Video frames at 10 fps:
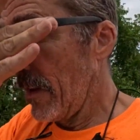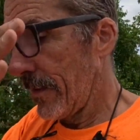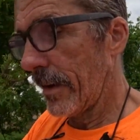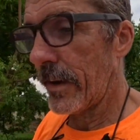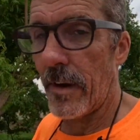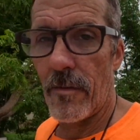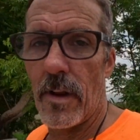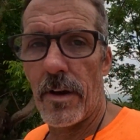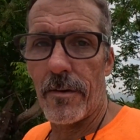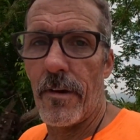I think I covered
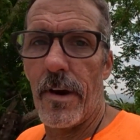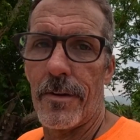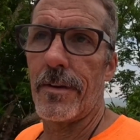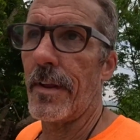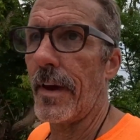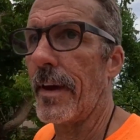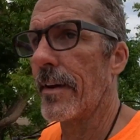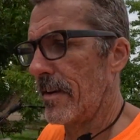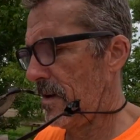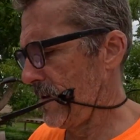a lot of ground today.